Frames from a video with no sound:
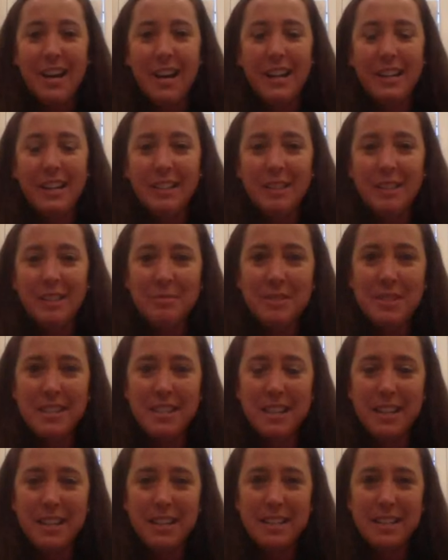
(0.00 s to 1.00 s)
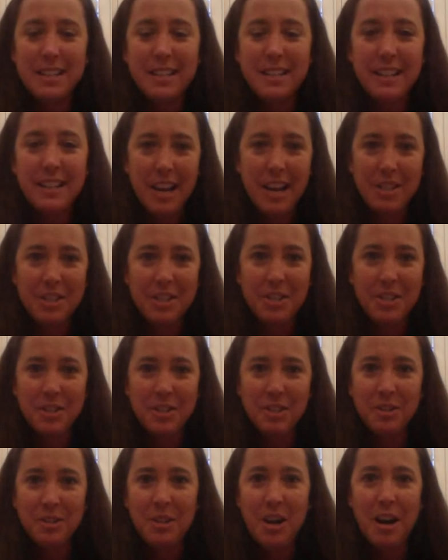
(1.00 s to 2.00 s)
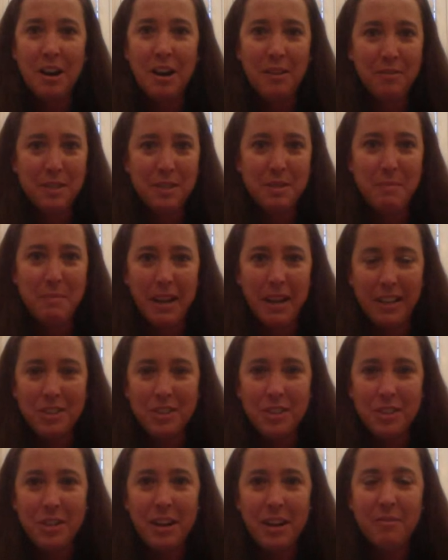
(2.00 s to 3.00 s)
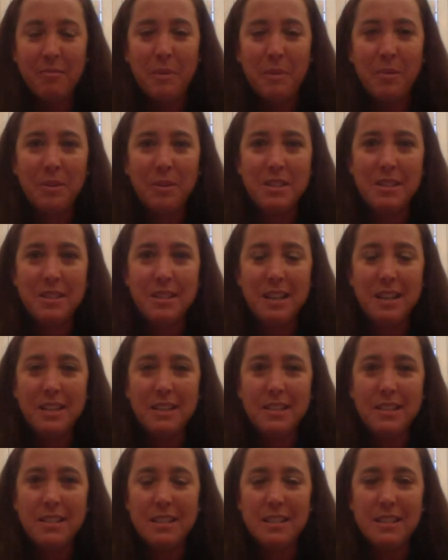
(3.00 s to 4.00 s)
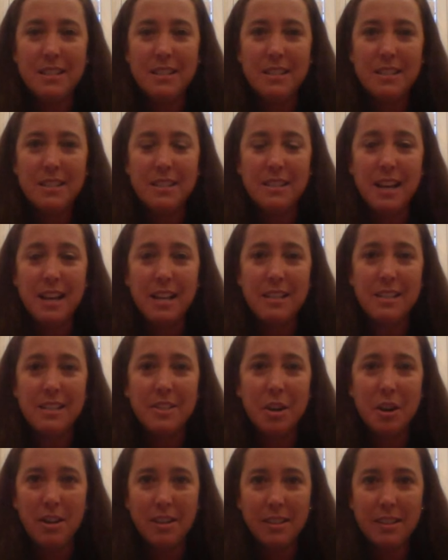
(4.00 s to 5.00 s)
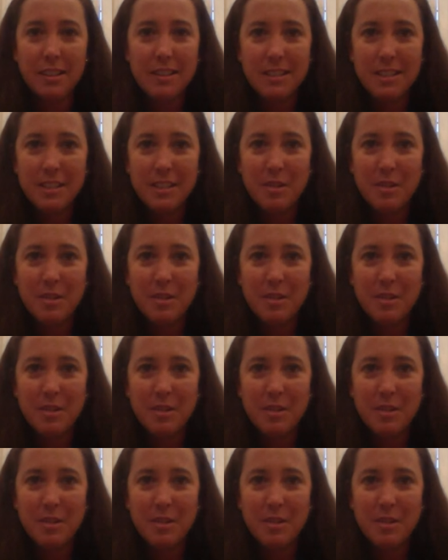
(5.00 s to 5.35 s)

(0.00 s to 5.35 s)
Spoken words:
I am SASE National Office Manager. I've been with SASE since last August,